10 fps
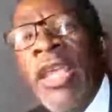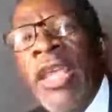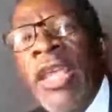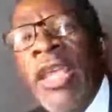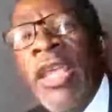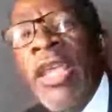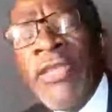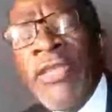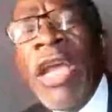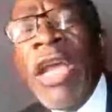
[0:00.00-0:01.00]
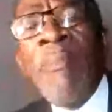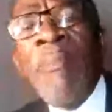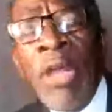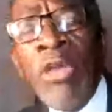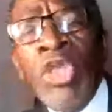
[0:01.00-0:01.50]
Yeah, I think our
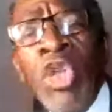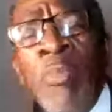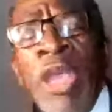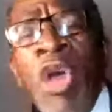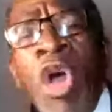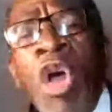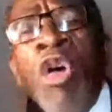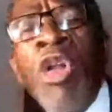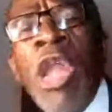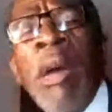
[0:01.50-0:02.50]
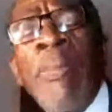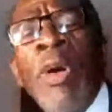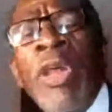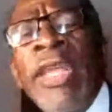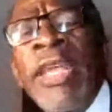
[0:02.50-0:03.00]
appeal should be all our
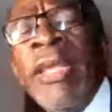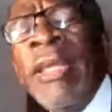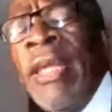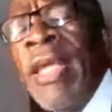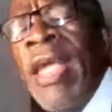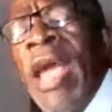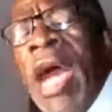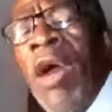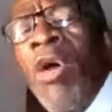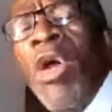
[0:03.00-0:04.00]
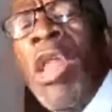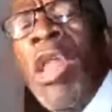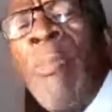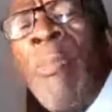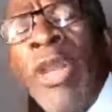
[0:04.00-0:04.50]
polling
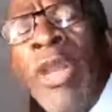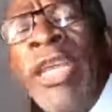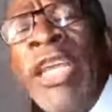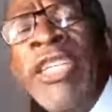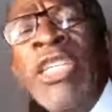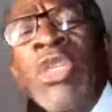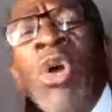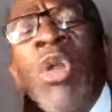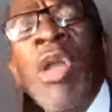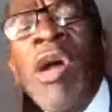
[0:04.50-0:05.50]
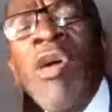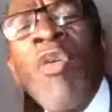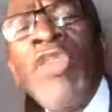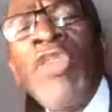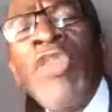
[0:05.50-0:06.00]
agents, all our
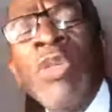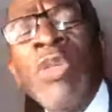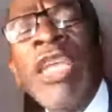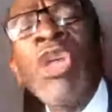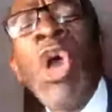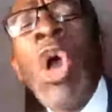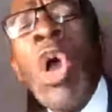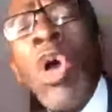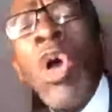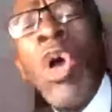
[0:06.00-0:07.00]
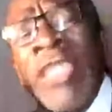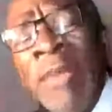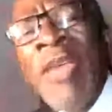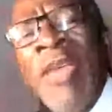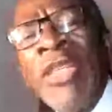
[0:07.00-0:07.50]
officials, and all
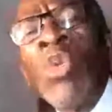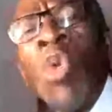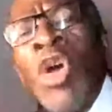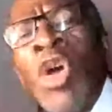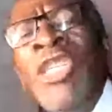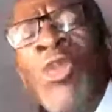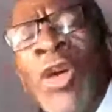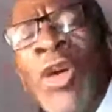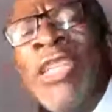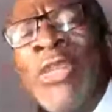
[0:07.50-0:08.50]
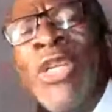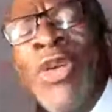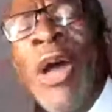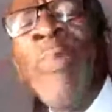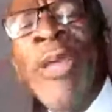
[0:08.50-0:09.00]
Zambians watch what's going to
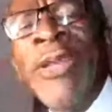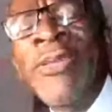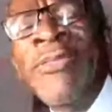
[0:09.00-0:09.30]
happen.